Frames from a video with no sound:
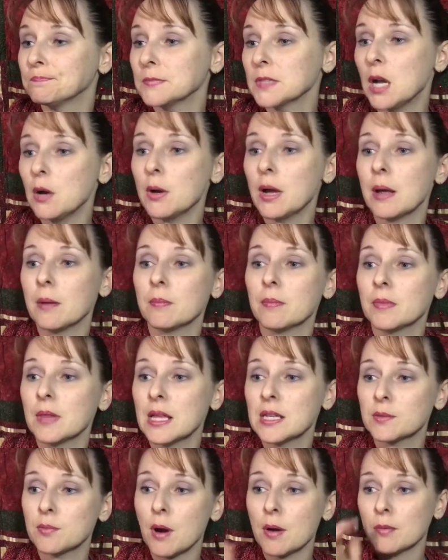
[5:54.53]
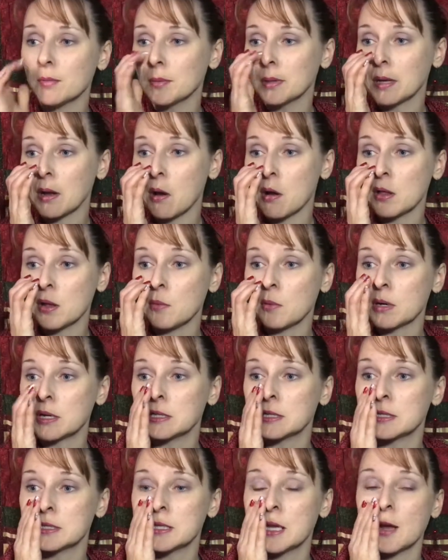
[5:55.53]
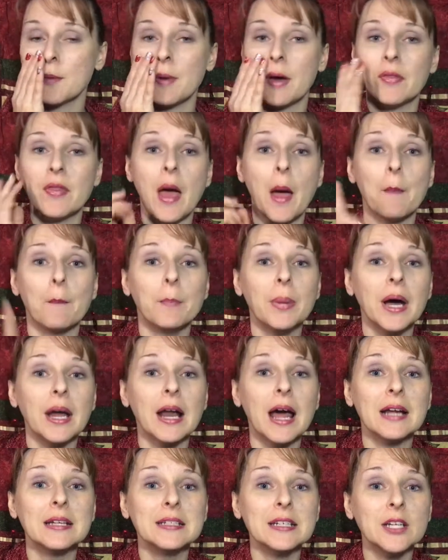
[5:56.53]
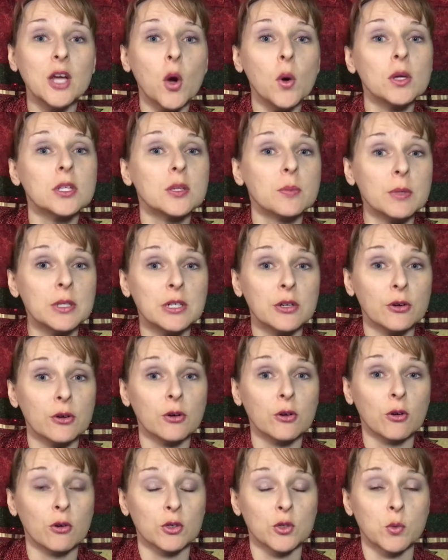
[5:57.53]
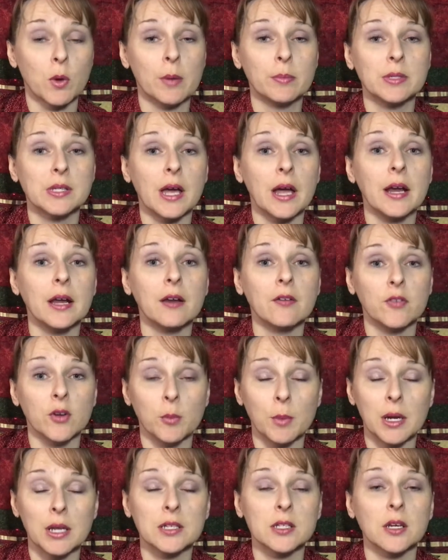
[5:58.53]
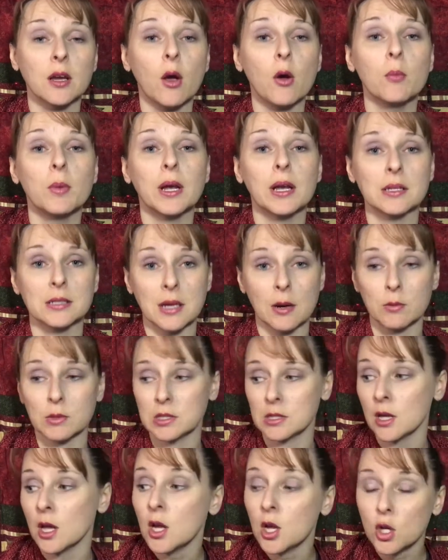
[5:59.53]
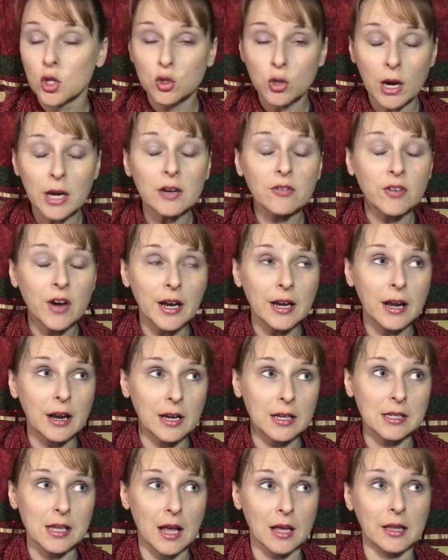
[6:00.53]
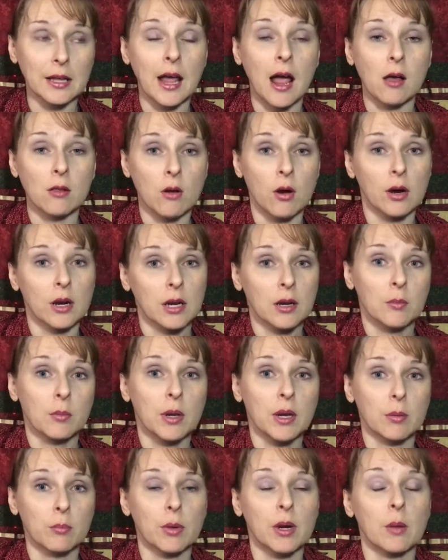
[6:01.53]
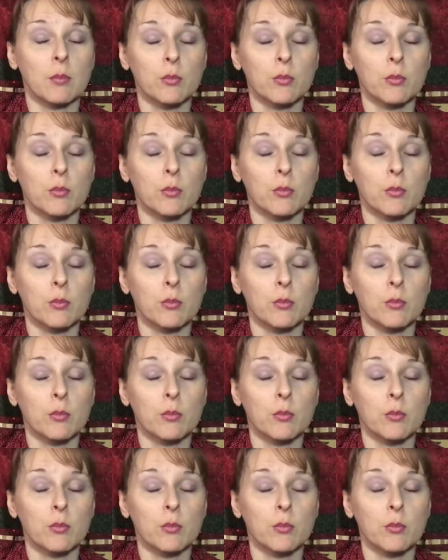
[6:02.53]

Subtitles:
Okay, that's probably all I wanted to say about that. But I did go into Material Girl's website a few minutes ago because I was trying to find out exactly how long it had been, but I'm